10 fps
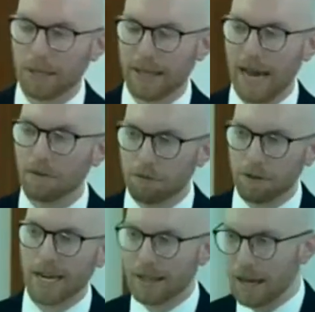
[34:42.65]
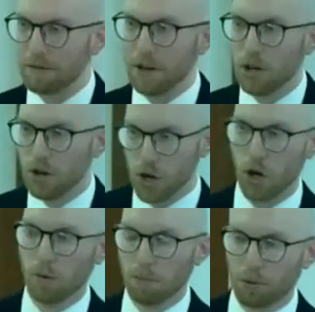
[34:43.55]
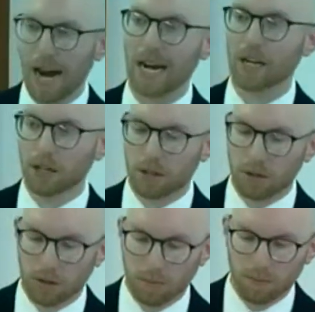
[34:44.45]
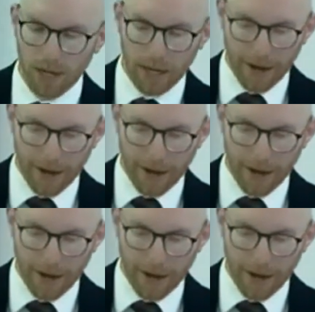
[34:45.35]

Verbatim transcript: but that faith have no practical,